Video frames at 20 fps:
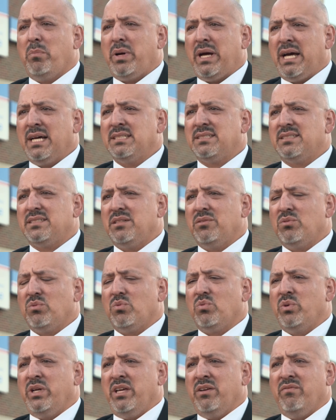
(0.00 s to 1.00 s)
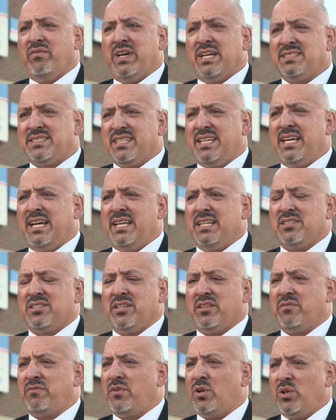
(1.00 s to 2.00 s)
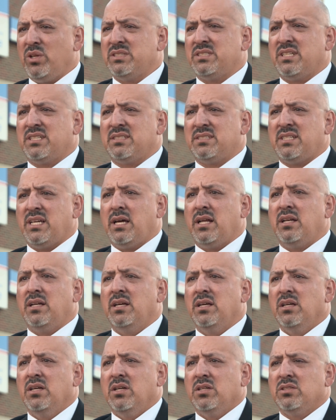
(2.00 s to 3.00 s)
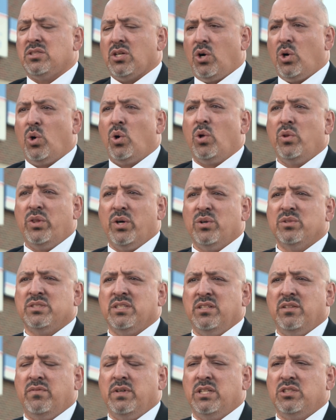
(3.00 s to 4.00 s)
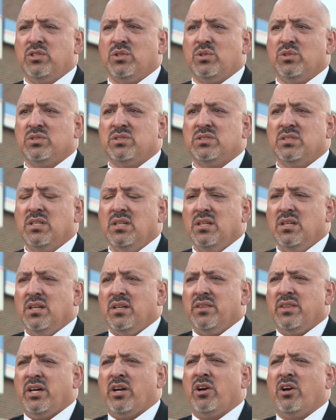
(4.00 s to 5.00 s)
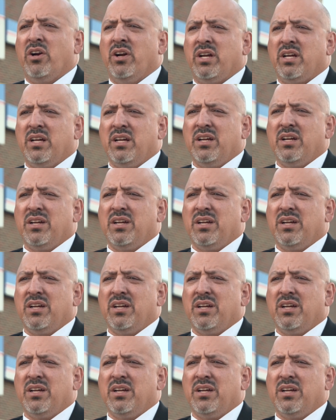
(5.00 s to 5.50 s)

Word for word: our best and we investigate it to the fullest extent to hold those individuals that are